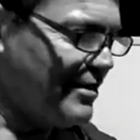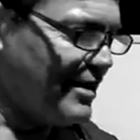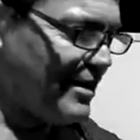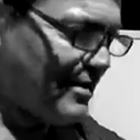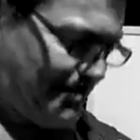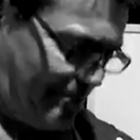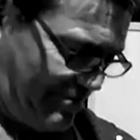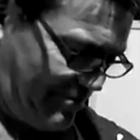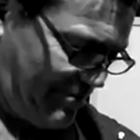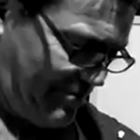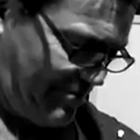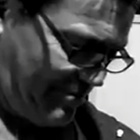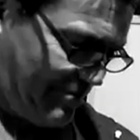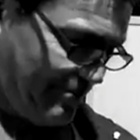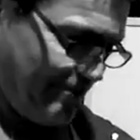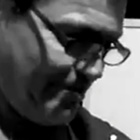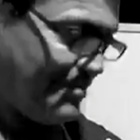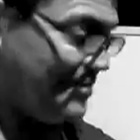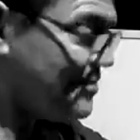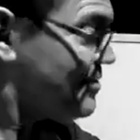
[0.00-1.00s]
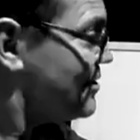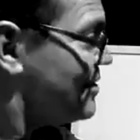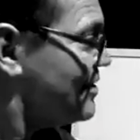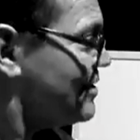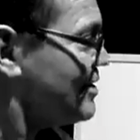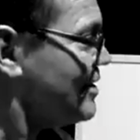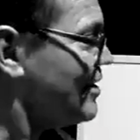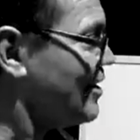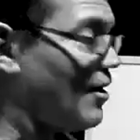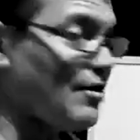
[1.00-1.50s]
Well,
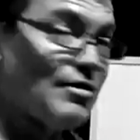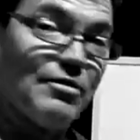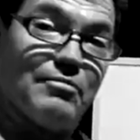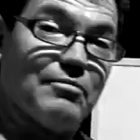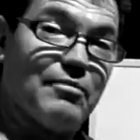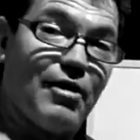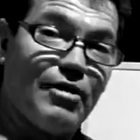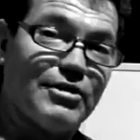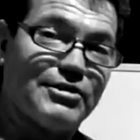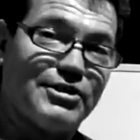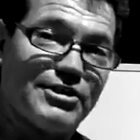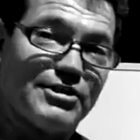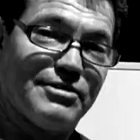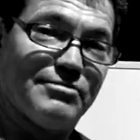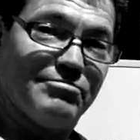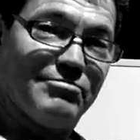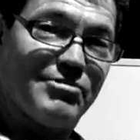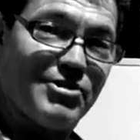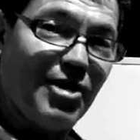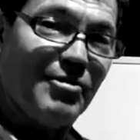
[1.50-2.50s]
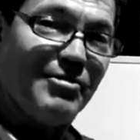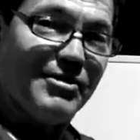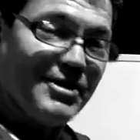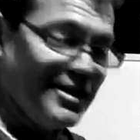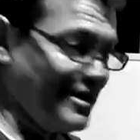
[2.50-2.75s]
I'll, i show it